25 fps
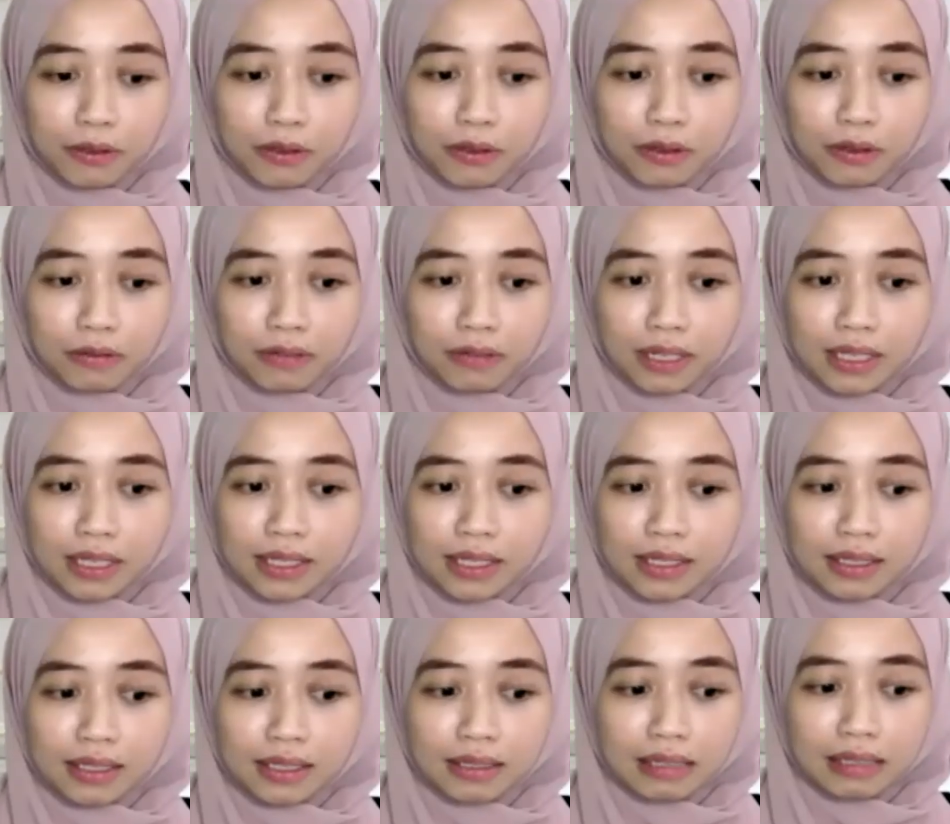of
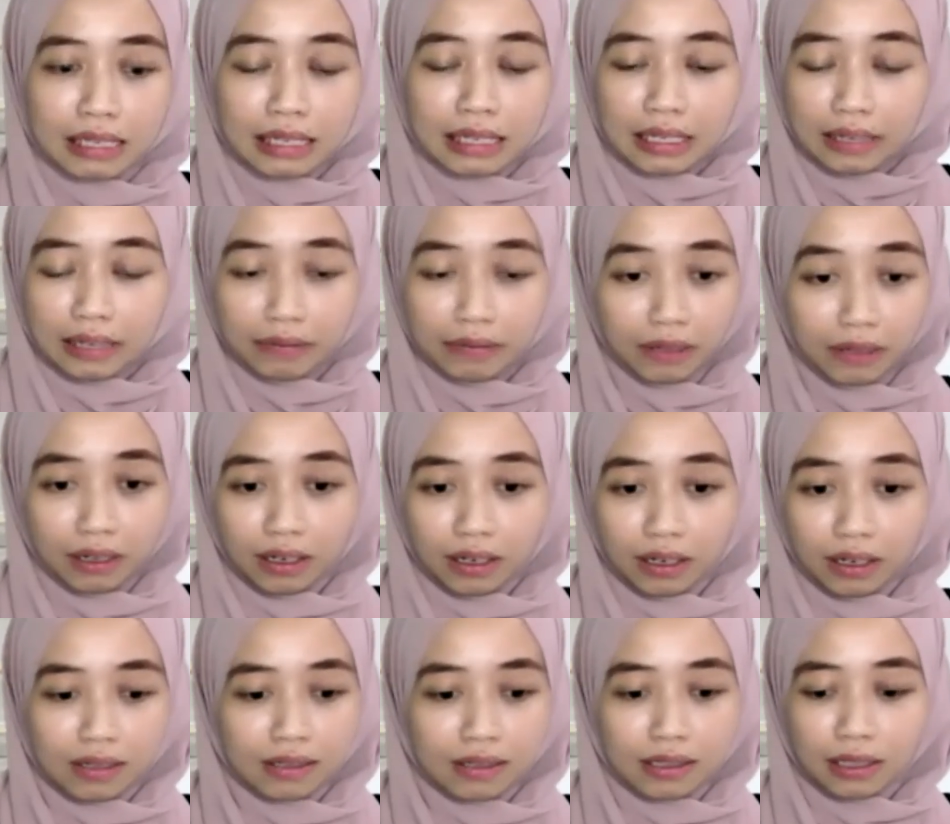us, even
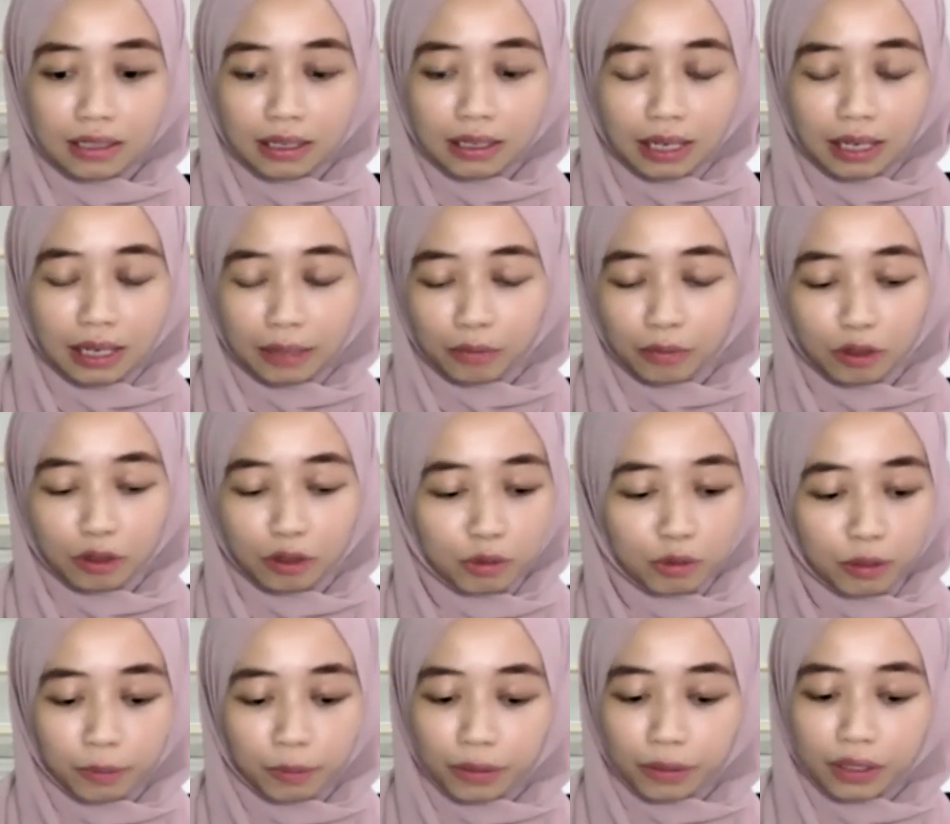us, like
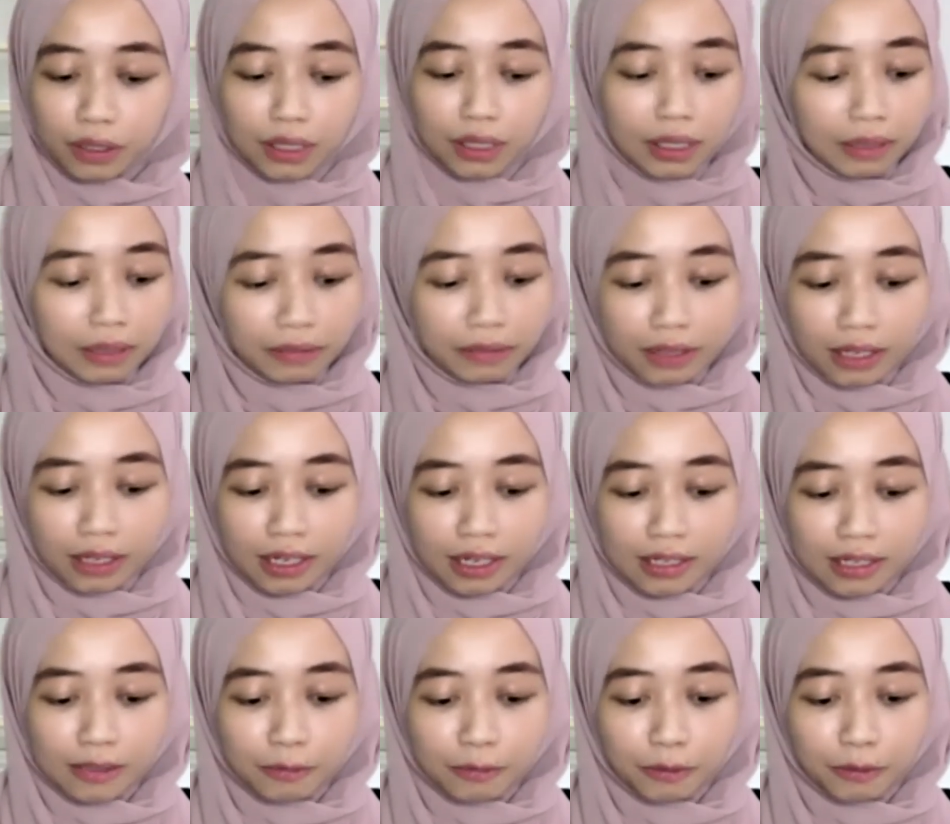most people, even
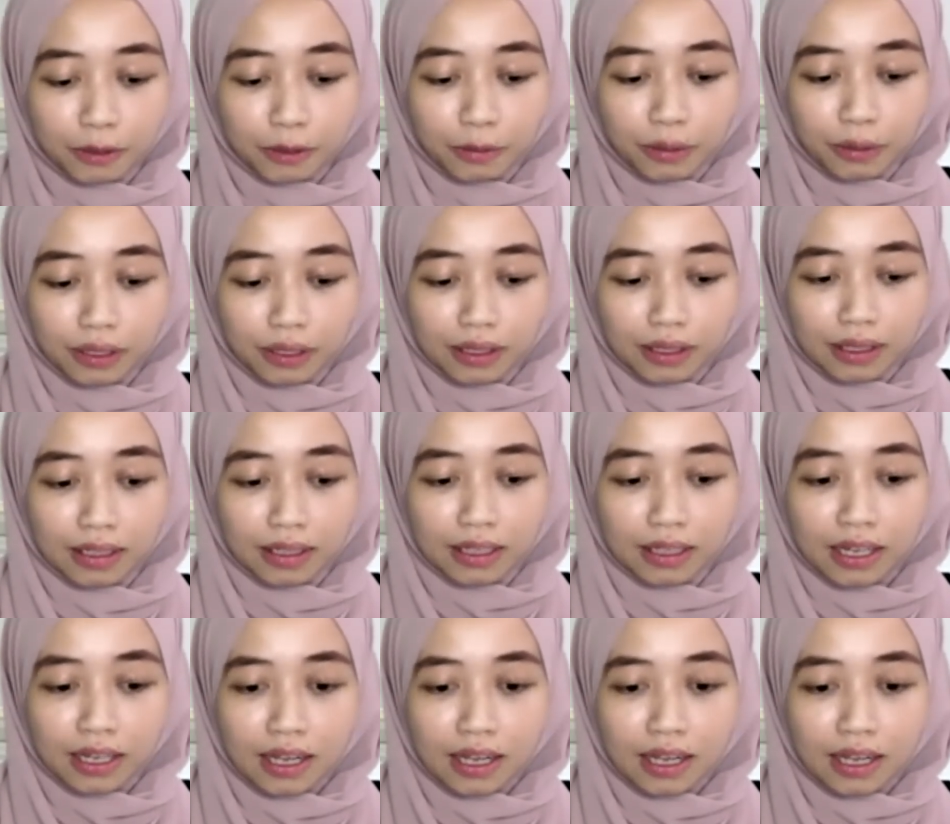us, we will